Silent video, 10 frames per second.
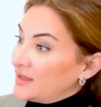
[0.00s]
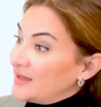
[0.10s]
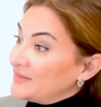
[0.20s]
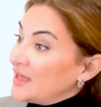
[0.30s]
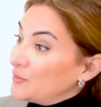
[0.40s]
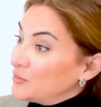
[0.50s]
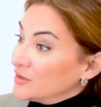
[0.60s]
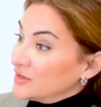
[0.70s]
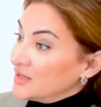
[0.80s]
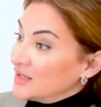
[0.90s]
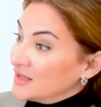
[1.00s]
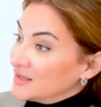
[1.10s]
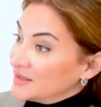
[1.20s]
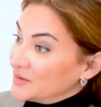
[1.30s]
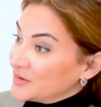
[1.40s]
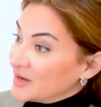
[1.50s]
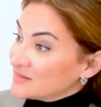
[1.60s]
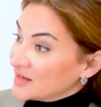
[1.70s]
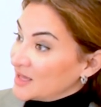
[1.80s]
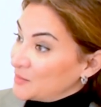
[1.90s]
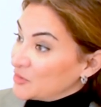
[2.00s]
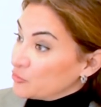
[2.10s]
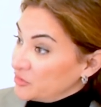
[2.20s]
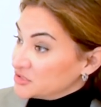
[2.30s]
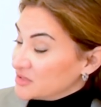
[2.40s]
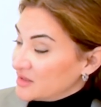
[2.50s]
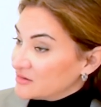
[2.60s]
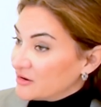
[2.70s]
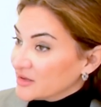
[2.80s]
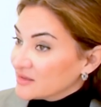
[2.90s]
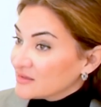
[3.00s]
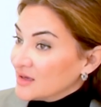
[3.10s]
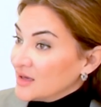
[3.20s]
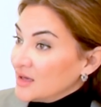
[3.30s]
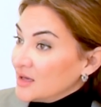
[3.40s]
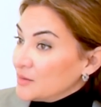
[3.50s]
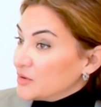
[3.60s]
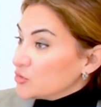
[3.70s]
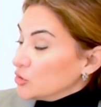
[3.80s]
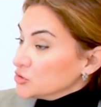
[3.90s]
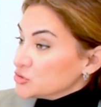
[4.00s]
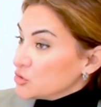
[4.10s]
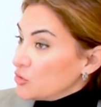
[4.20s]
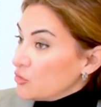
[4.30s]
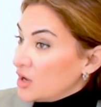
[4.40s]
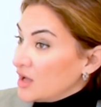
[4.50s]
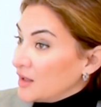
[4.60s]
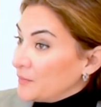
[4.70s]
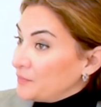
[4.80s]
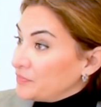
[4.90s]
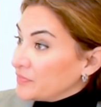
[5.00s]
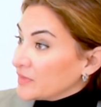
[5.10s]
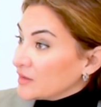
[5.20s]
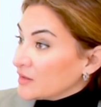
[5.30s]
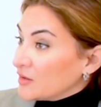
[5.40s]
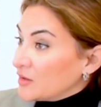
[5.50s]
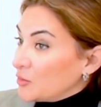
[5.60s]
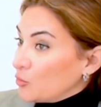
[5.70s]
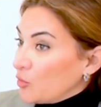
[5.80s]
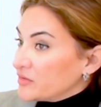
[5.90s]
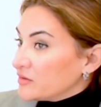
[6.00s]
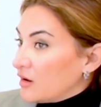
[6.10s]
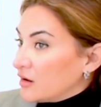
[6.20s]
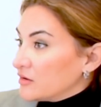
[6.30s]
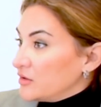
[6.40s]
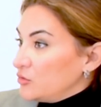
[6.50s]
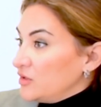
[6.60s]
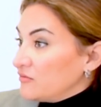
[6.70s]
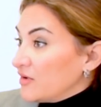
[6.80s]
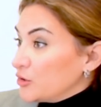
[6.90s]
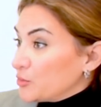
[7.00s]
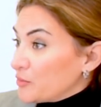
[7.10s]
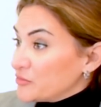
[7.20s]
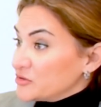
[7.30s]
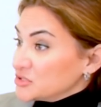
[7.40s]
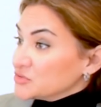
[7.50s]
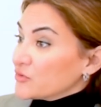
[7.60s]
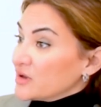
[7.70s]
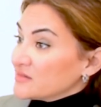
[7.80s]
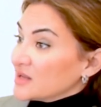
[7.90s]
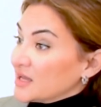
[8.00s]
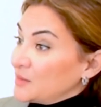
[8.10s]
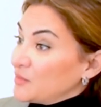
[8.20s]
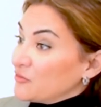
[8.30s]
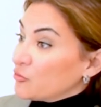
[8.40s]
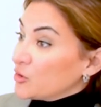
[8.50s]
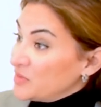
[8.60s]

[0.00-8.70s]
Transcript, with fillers: enable uh, Ras Al Khaimah to reach that target. But also, um, what are the unique value propositions for Ras Al Khaimah for